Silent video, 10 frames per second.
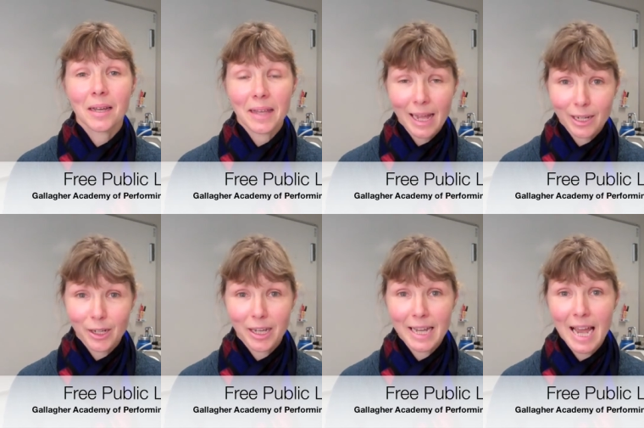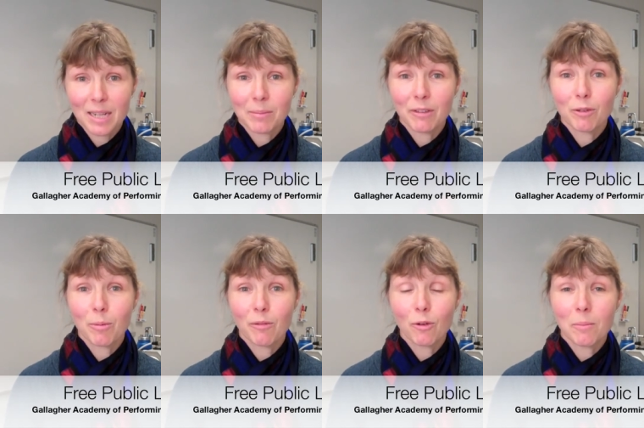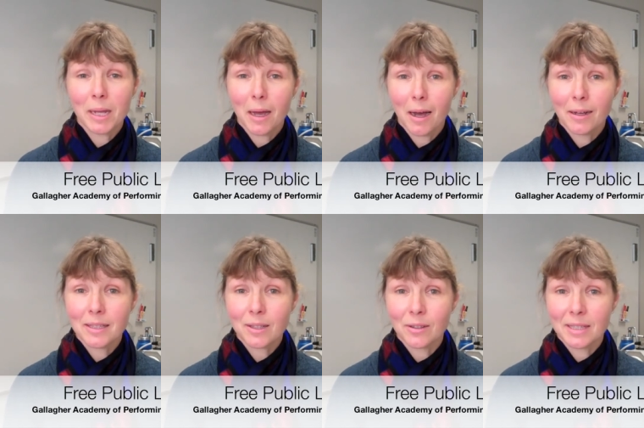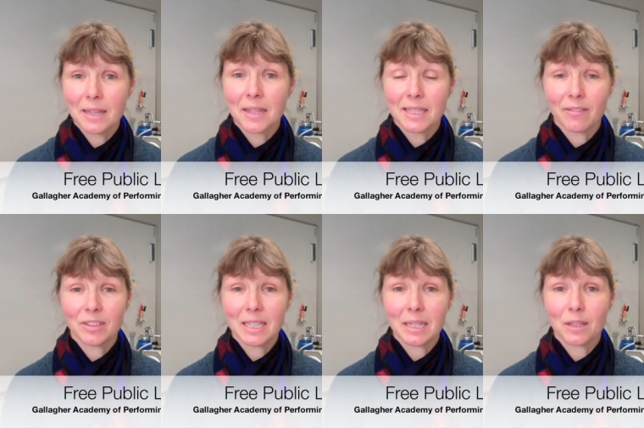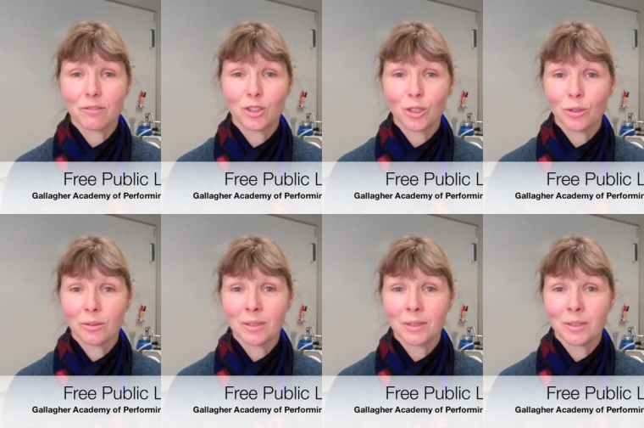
Gallagher Academy for Performing Arts on the 17th of June,